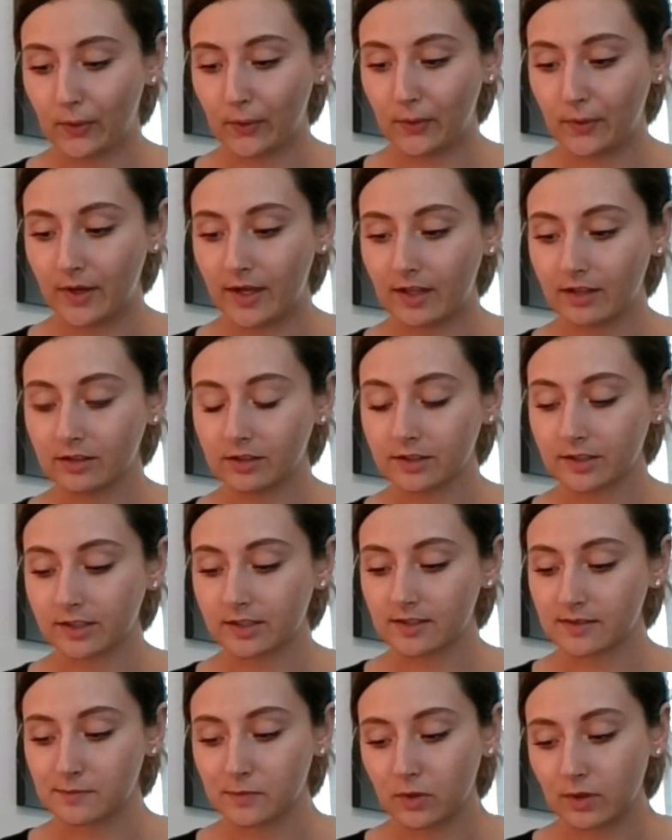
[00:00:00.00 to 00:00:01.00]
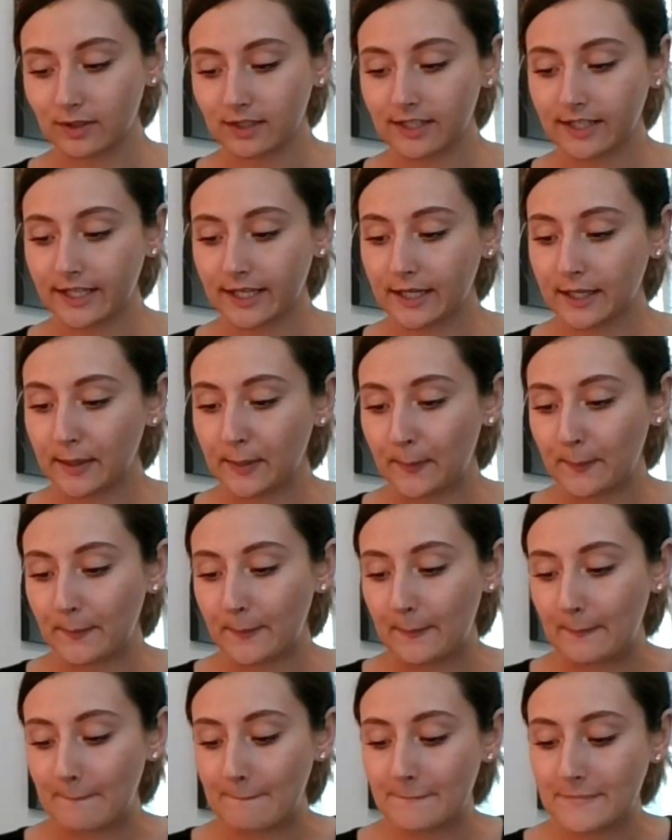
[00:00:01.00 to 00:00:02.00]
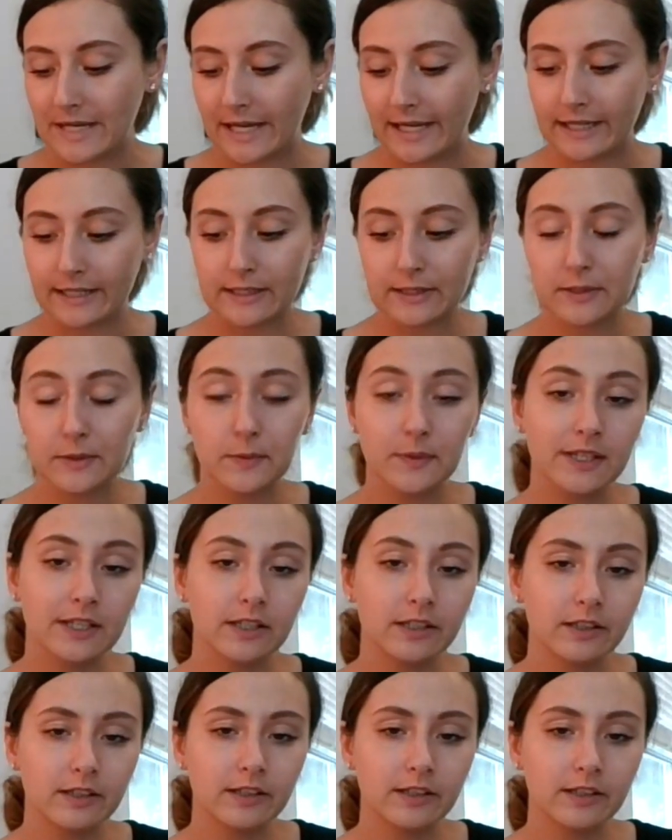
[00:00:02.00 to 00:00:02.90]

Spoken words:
It looks more like a penguin,